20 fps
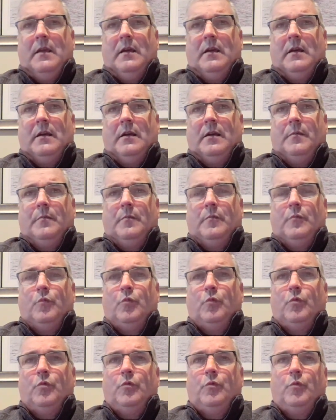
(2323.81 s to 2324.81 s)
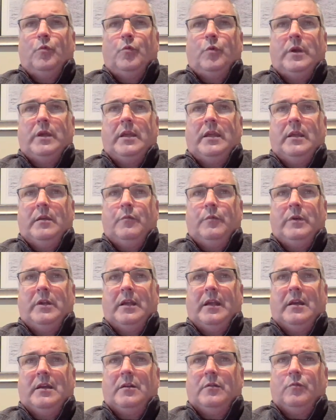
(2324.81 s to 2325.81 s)
um, we we
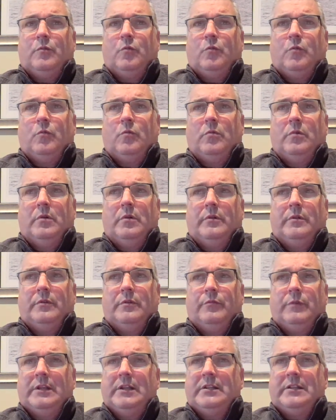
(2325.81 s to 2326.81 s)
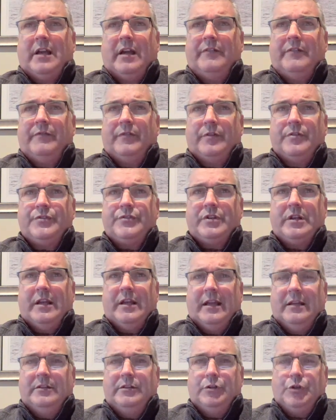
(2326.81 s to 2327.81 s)
had a, a really diverse
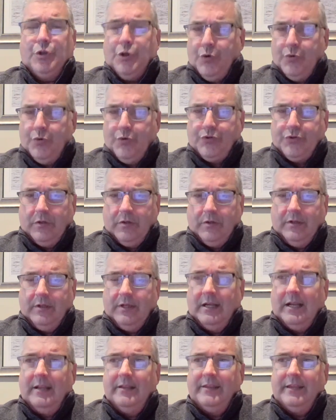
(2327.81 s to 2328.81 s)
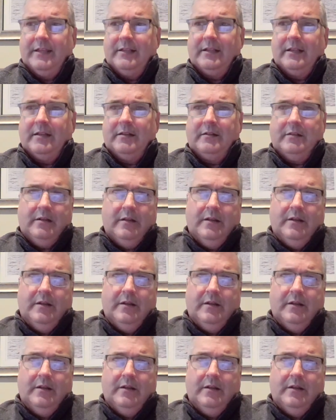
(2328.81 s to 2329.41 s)
end user, and I think that